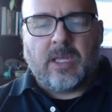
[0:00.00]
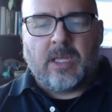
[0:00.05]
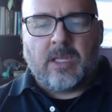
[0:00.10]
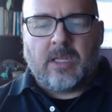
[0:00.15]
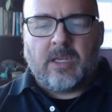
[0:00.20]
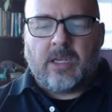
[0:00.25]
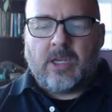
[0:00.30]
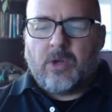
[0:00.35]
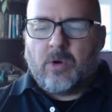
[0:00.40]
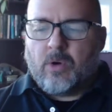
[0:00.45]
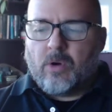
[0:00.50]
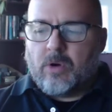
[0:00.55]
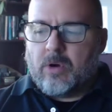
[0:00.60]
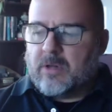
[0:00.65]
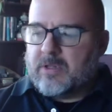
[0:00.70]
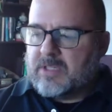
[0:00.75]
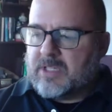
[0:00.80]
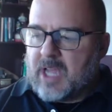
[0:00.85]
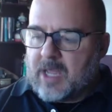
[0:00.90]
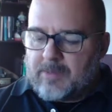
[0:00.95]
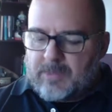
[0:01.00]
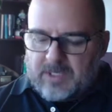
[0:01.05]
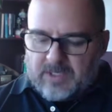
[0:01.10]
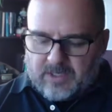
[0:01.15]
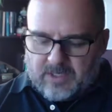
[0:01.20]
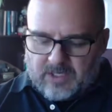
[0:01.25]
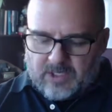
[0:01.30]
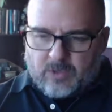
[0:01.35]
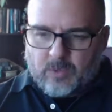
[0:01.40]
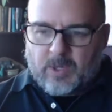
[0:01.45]
in your
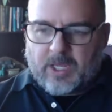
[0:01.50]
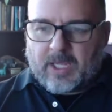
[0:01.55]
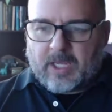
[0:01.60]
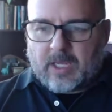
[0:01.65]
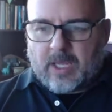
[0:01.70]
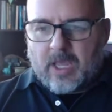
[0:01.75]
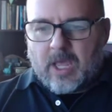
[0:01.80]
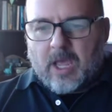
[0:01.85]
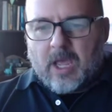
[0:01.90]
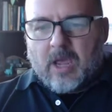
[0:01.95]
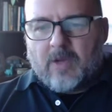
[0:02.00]
assignments this week.